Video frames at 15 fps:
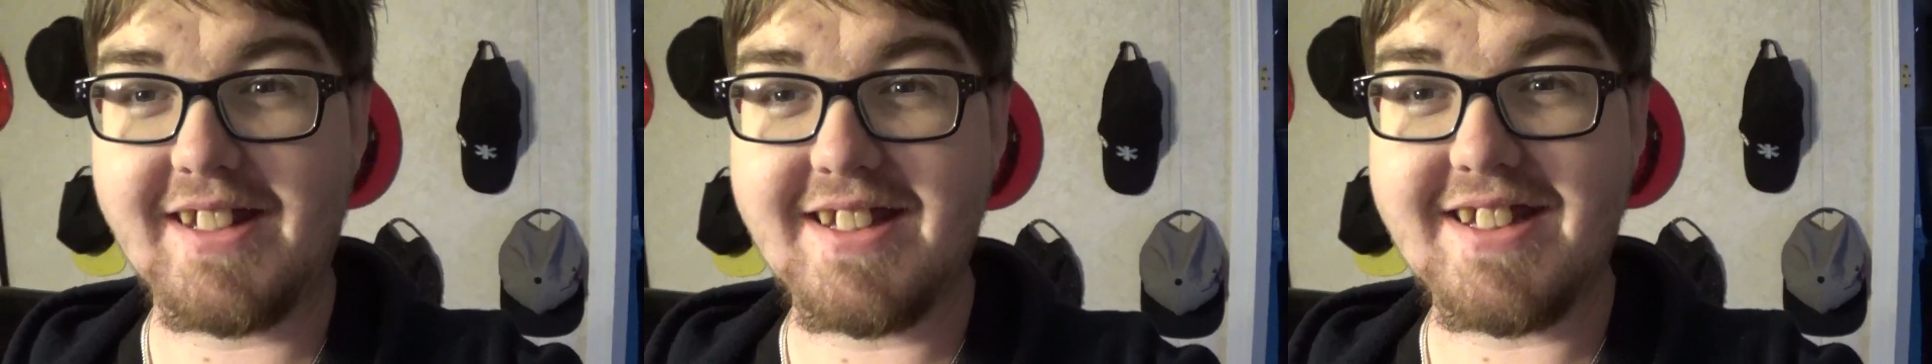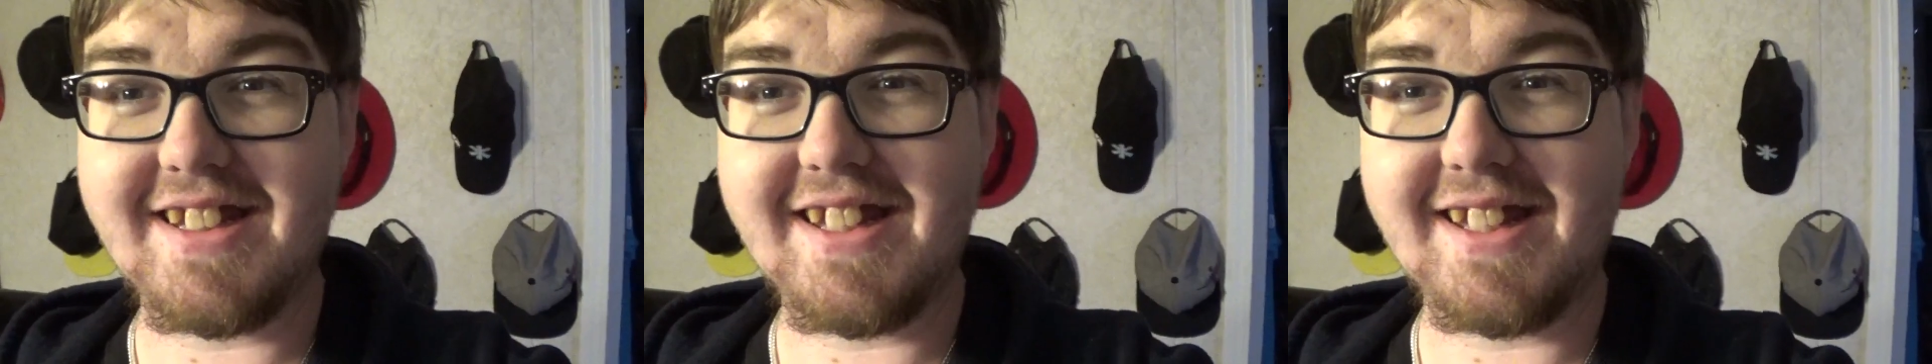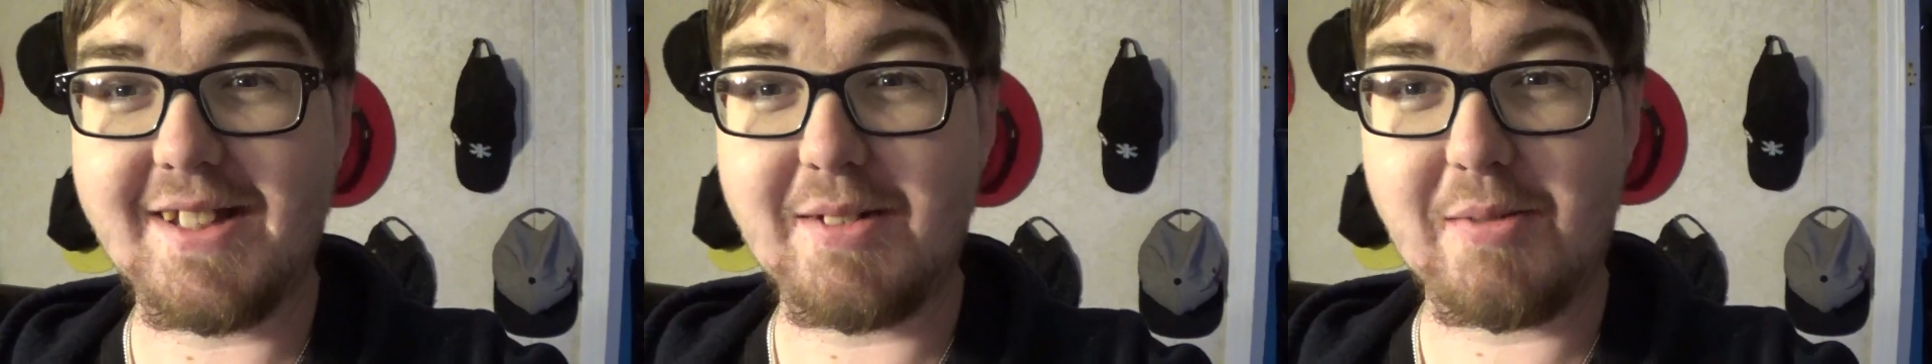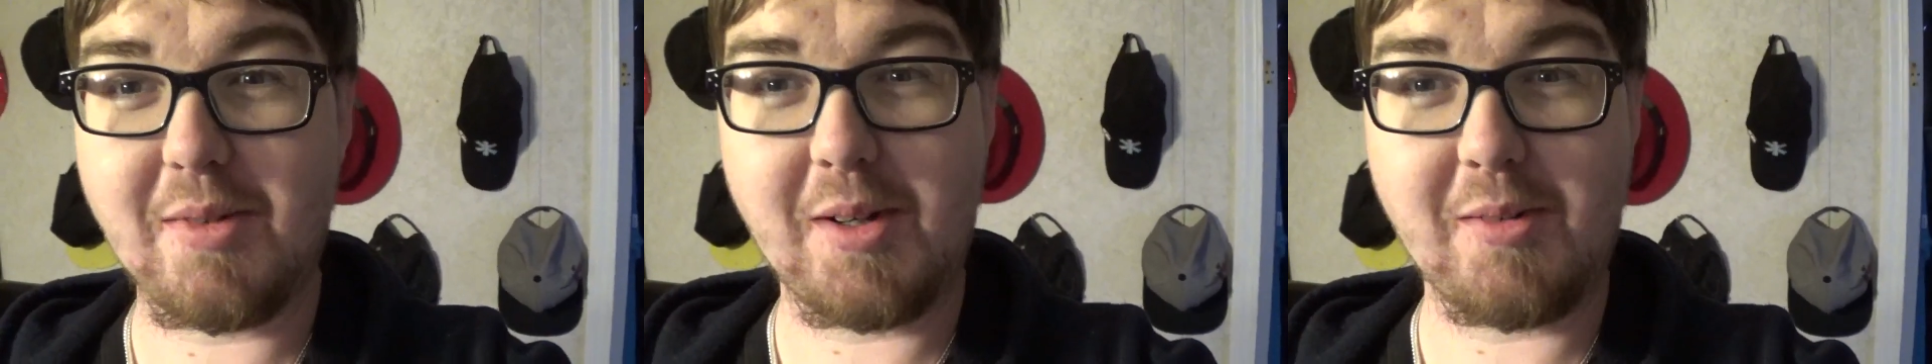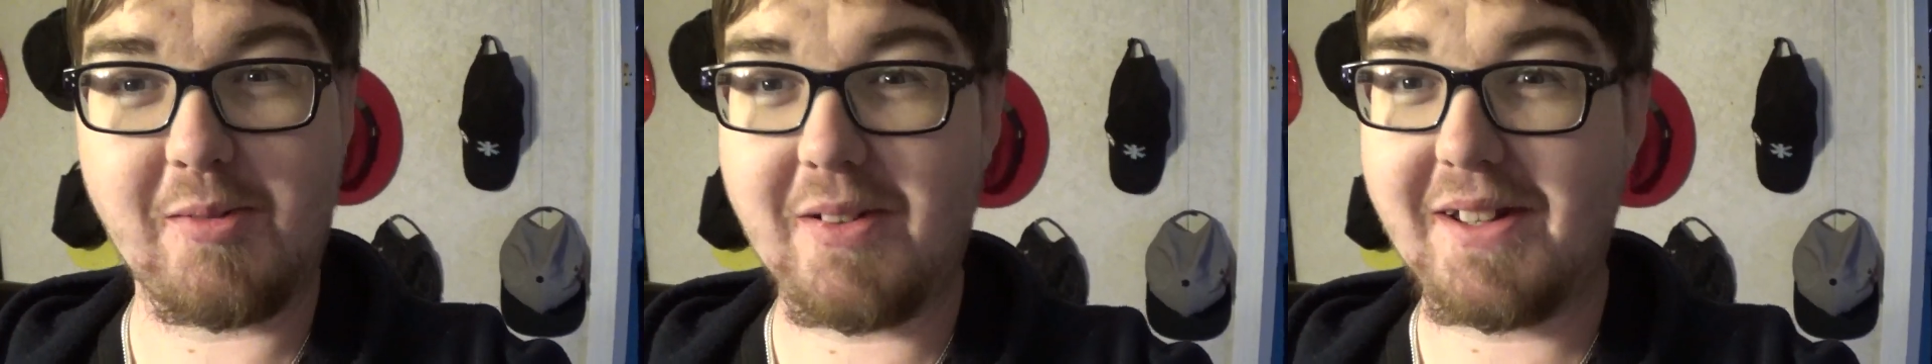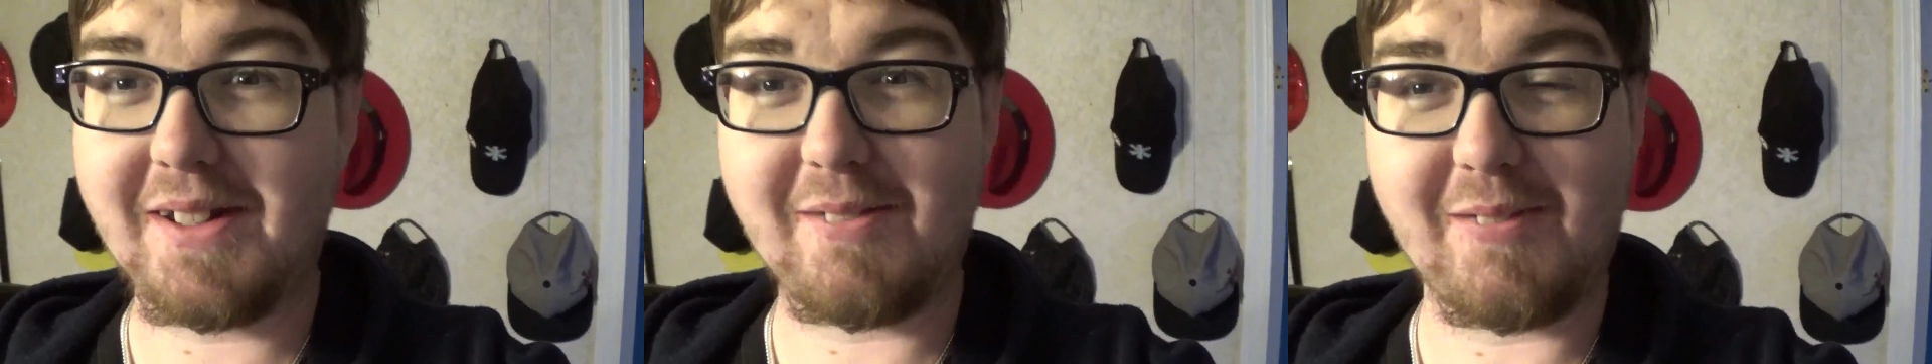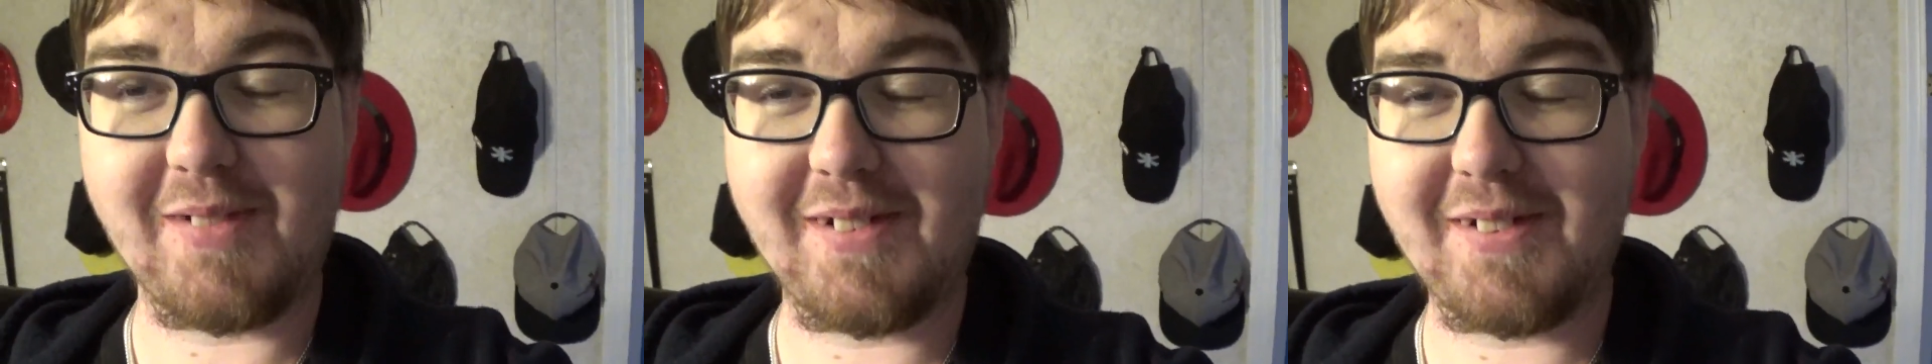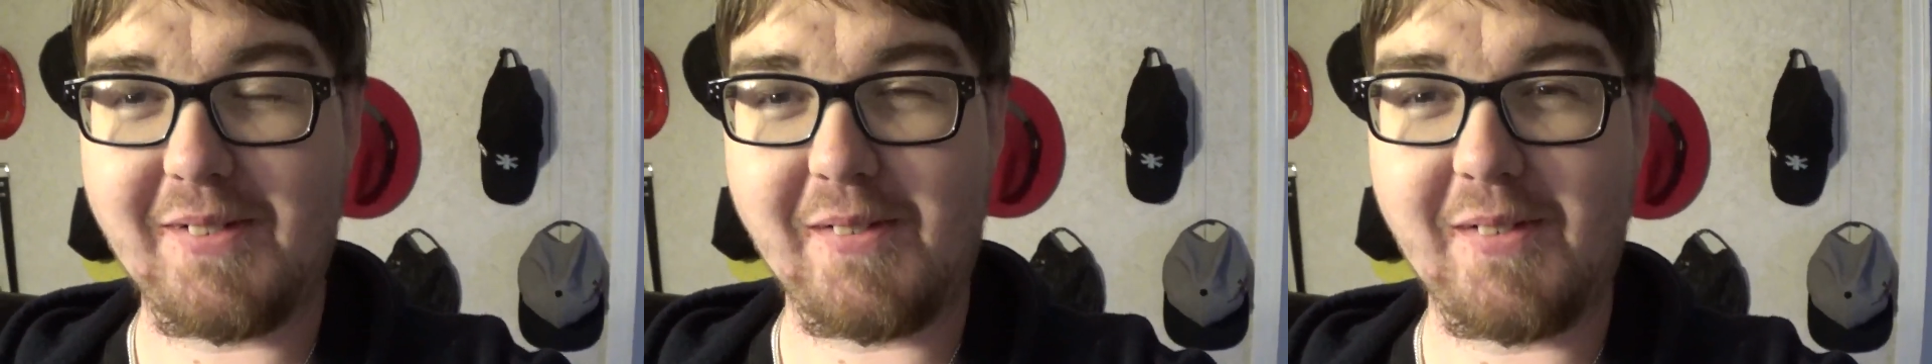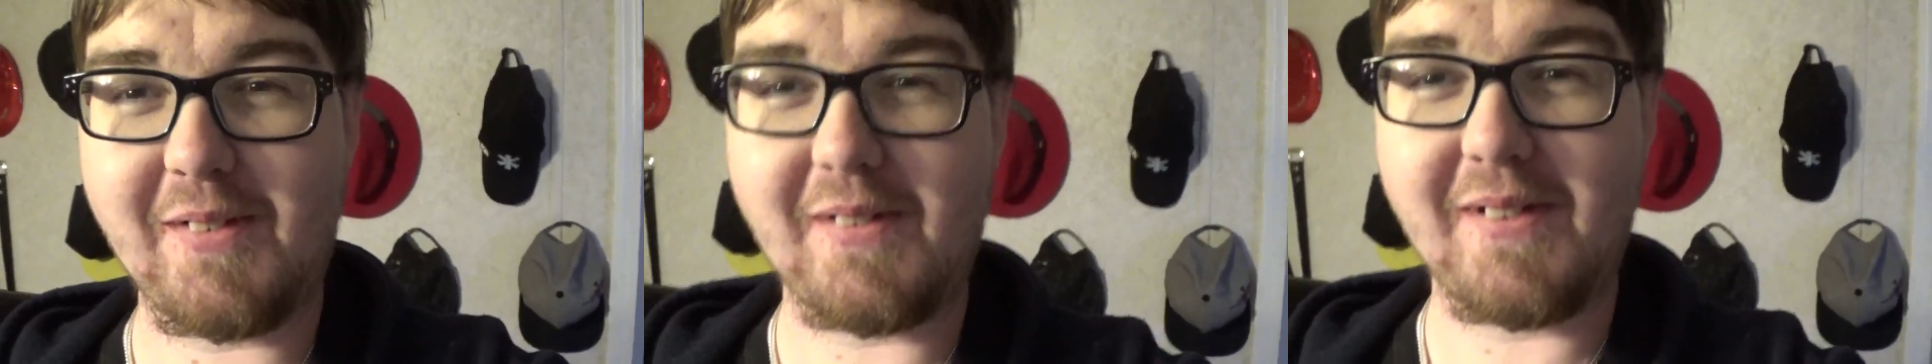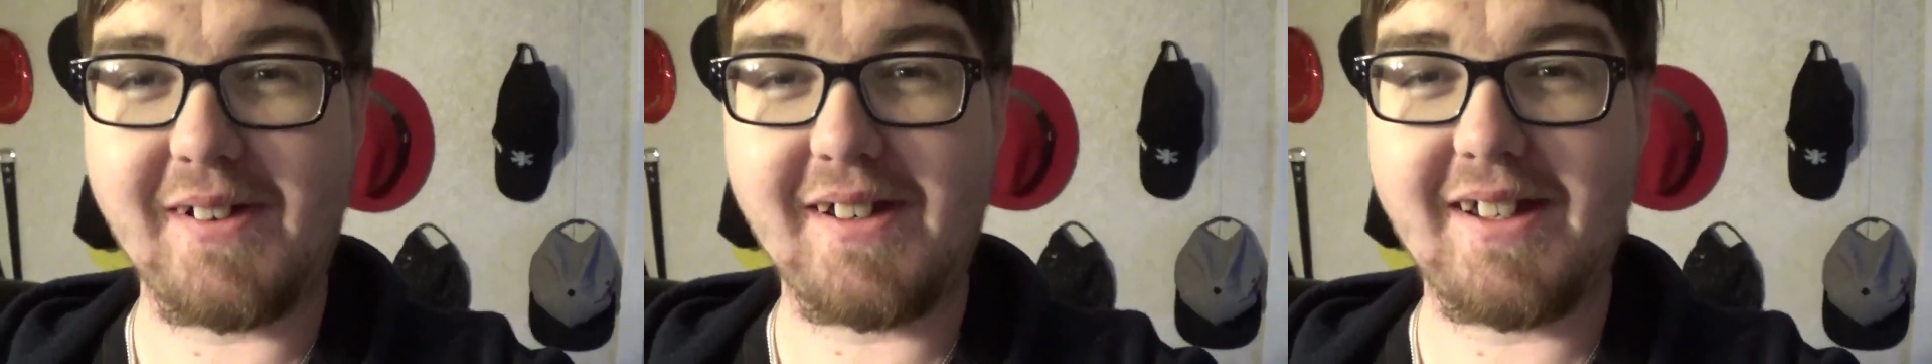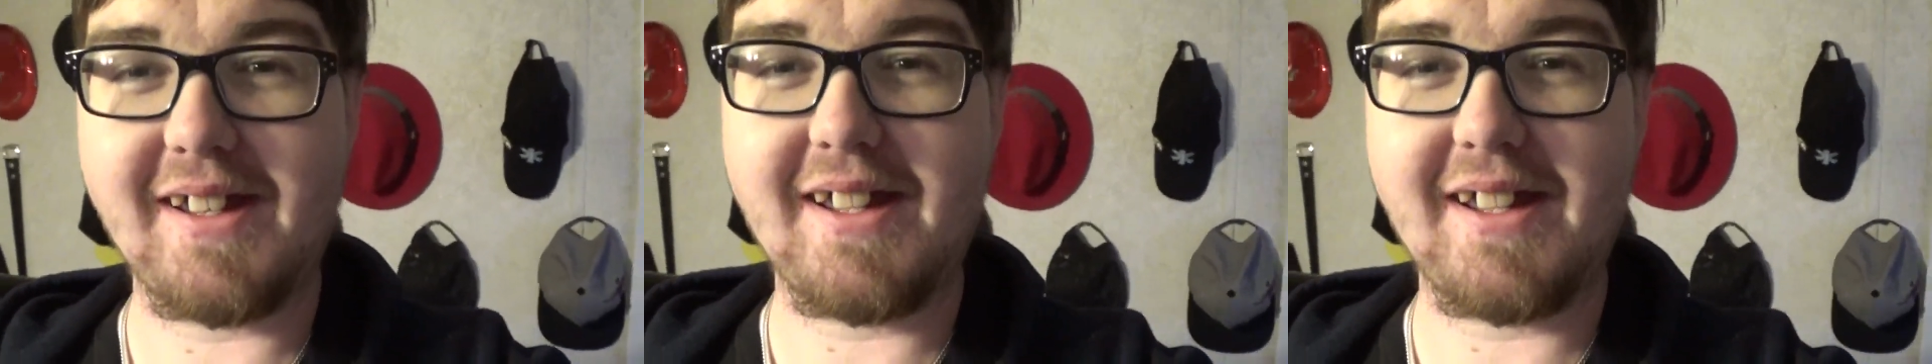she is wondering what the world's going on,